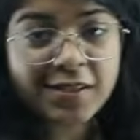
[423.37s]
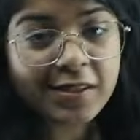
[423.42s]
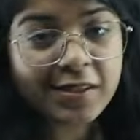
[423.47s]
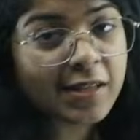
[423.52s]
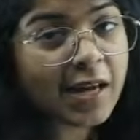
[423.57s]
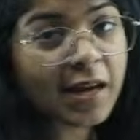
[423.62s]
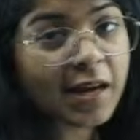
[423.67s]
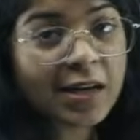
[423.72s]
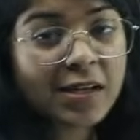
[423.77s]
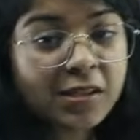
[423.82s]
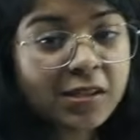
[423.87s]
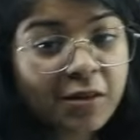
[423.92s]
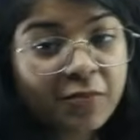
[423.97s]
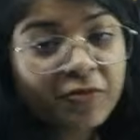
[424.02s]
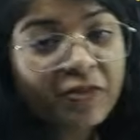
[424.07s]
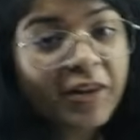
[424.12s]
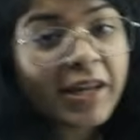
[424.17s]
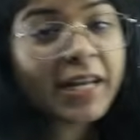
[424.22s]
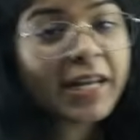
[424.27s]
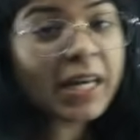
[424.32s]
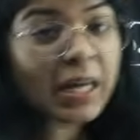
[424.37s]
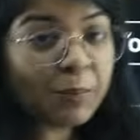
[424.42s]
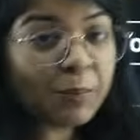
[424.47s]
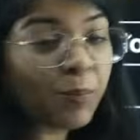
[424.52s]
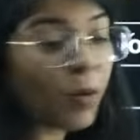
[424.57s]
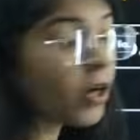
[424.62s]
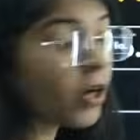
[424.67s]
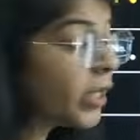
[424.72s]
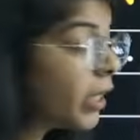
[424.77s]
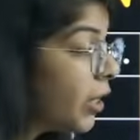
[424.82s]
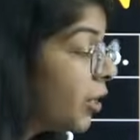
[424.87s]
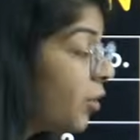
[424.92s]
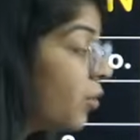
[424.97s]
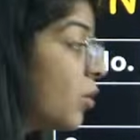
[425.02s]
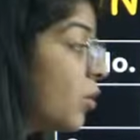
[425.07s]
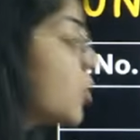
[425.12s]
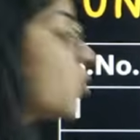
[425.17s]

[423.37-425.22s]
There are some very important units.